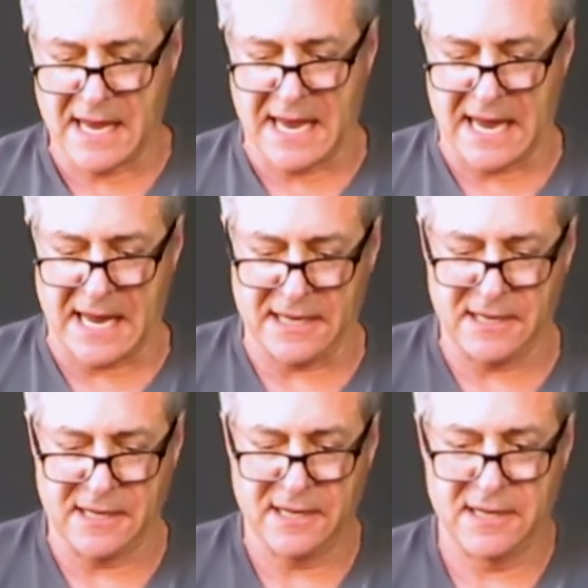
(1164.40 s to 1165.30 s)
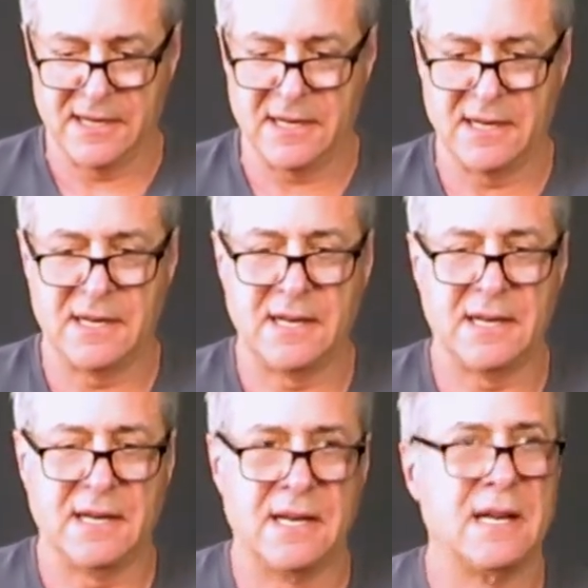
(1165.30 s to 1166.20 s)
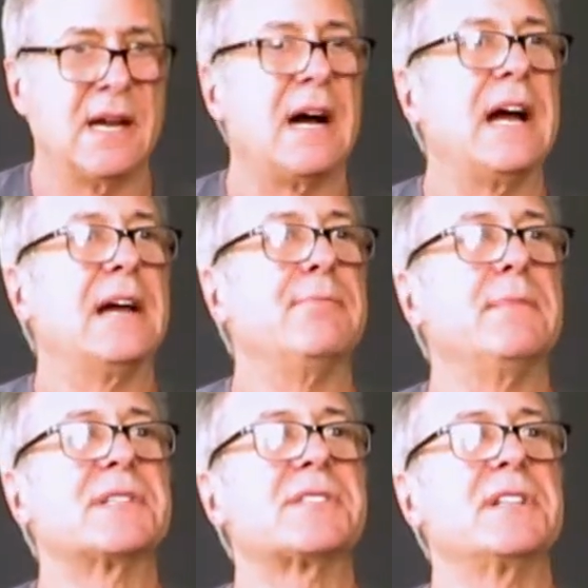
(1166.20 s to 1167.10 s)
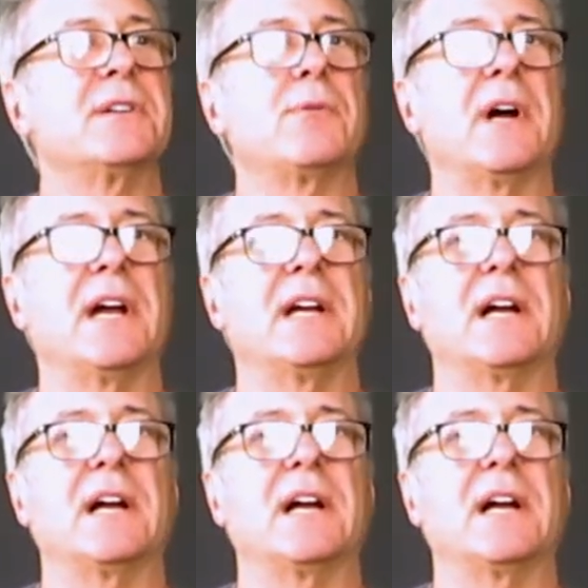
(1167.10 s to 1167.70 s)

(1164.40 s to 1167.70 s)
And I am misting away.